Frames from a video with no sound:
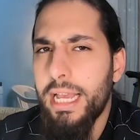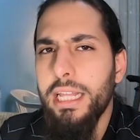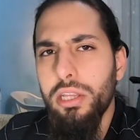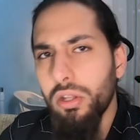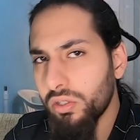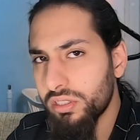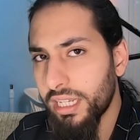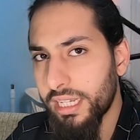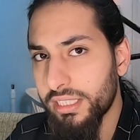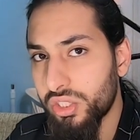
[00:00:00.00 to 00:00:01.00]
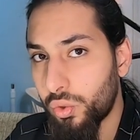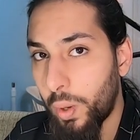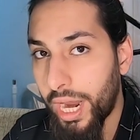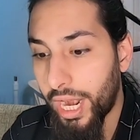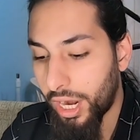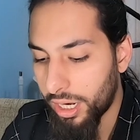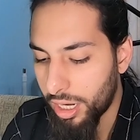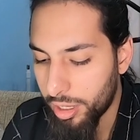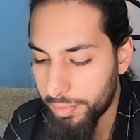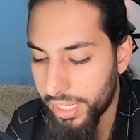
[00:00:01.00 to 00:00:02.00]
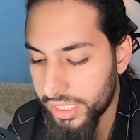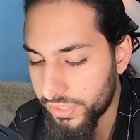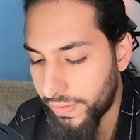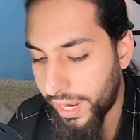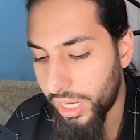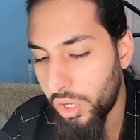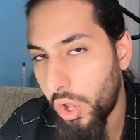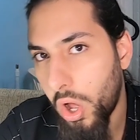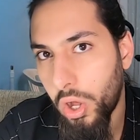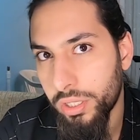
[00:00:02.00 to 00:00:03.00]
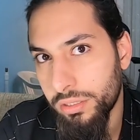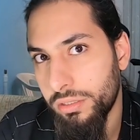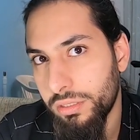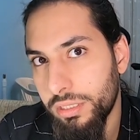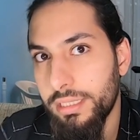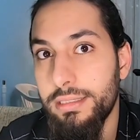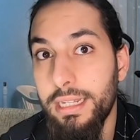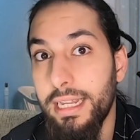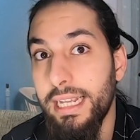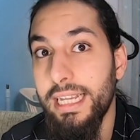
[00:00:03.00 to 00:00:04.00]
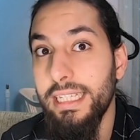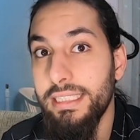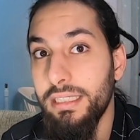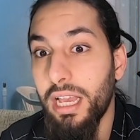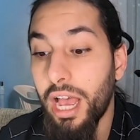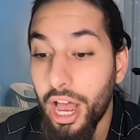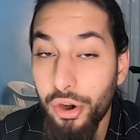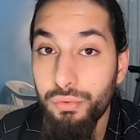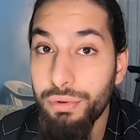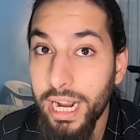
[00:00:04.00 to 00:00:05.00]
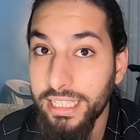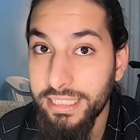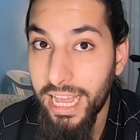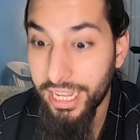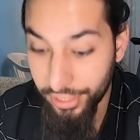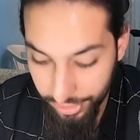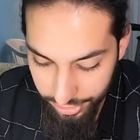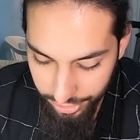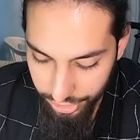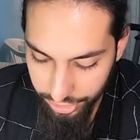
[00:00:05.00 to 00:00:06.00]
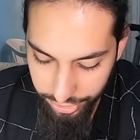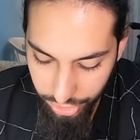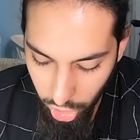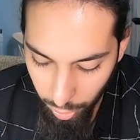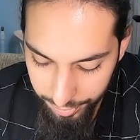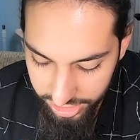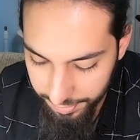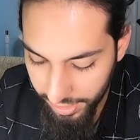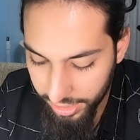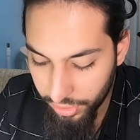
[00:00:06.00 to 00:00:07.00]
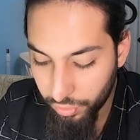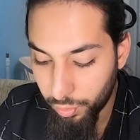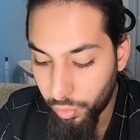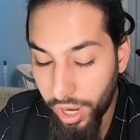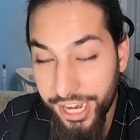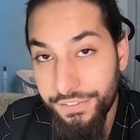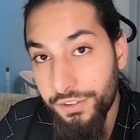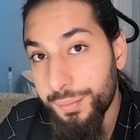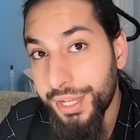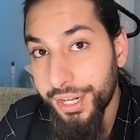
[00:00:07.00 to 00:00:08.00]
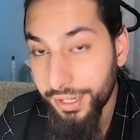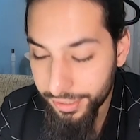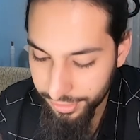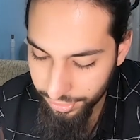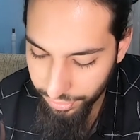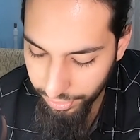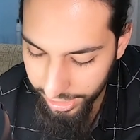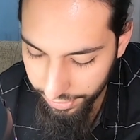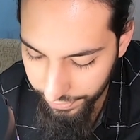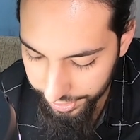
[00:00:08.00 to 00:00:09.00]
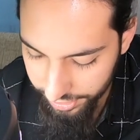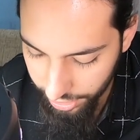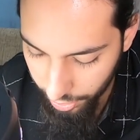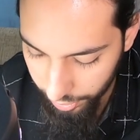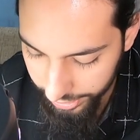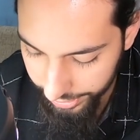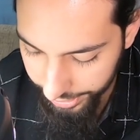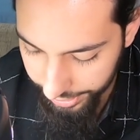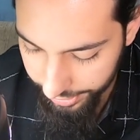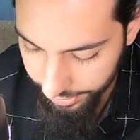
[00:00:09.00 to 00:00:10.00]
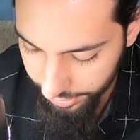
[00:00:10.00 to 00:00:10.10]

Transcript: It looks like a square, but it's very long. That is a rectangle. So you can copy the spelling right from here. Write it very slowly here.